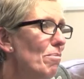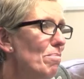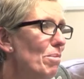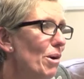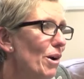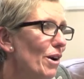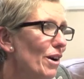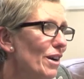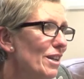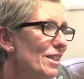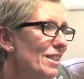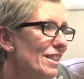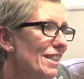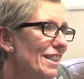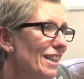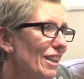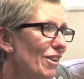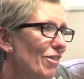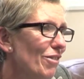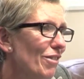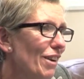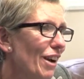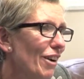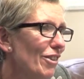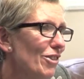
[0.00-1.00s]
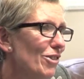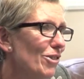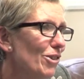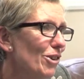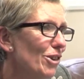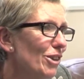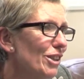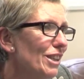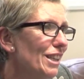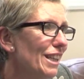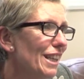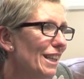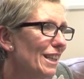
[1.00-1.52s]
personally felt you
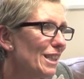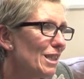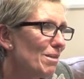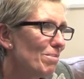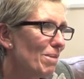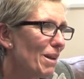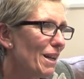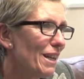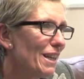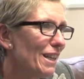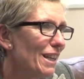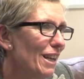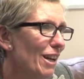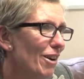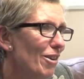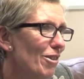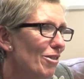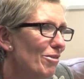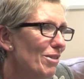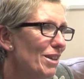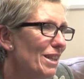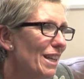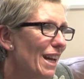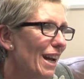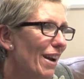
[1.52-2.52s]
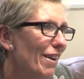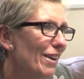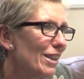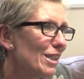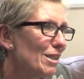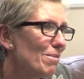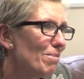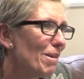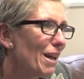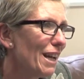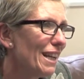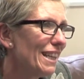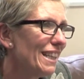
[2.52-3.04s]
couldn't explain Lola without
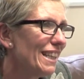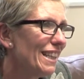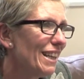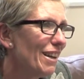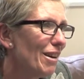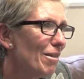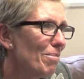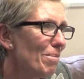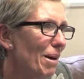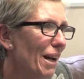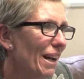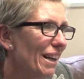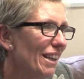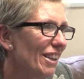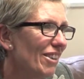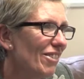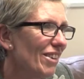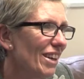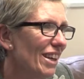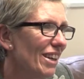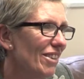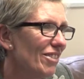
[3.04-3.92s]
explaining her background.